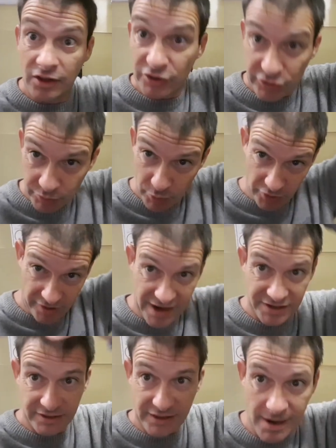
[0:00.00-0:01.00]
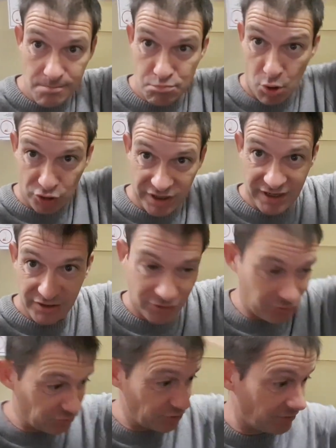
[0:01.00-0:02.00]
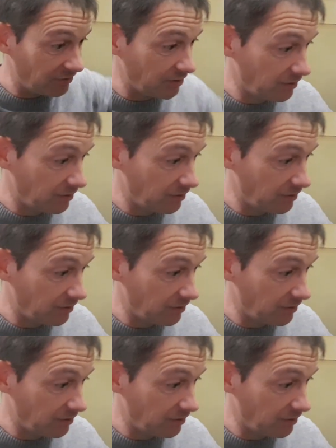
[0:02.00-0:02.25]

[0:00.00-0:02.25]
They used to put their head in like buckets and stuff.